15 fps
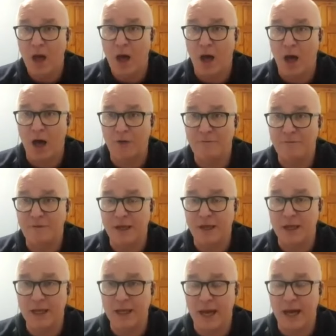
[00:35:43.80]
of
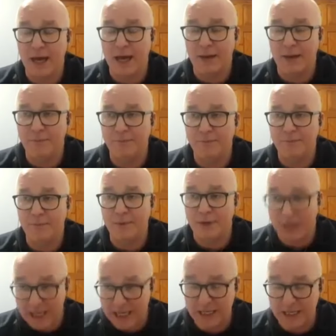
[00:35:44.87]
the um,
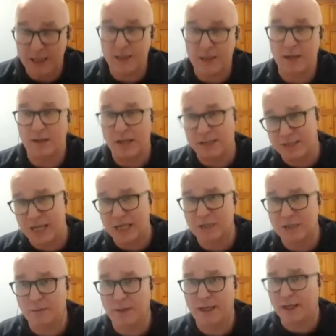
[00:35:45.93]
league. That's yeah. next
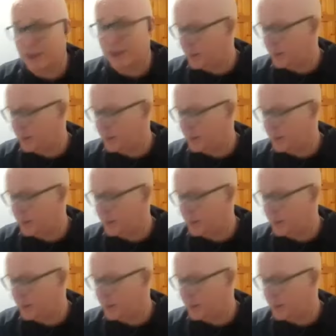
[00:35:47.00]
week against